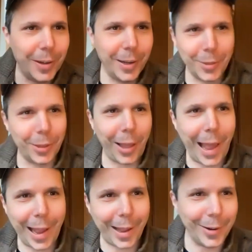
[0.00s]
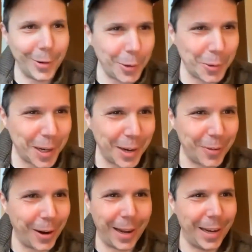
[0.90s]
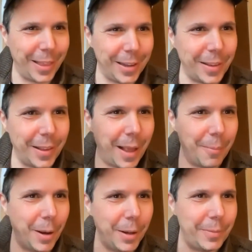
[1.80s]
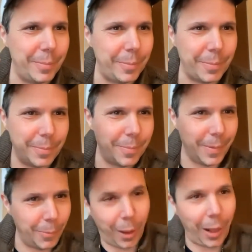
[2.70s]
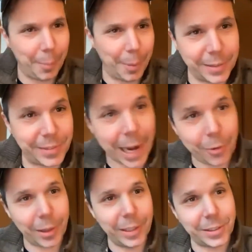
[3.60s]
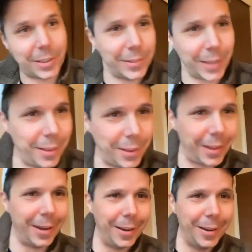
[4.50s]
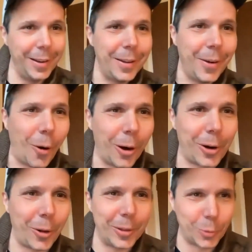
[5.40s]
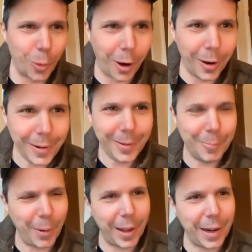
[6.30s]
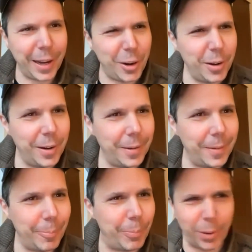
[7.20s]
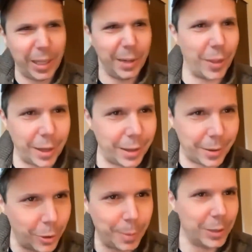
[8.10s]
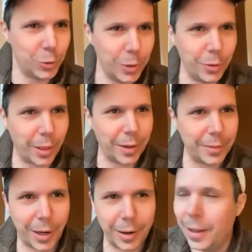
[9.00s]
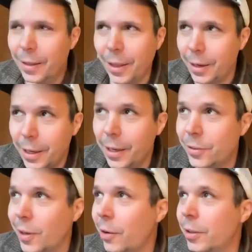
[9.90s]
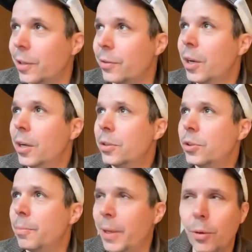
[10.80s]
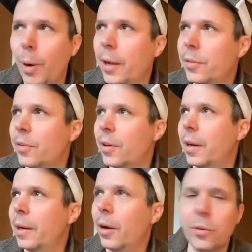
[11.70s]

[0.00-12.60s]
in the land or whatever, and he thinks that that must, well, I mean, it's sacrilege to say that the oracle is wrong, but he couldn't believe that it could be true that Socrates should be the wisest, and he goes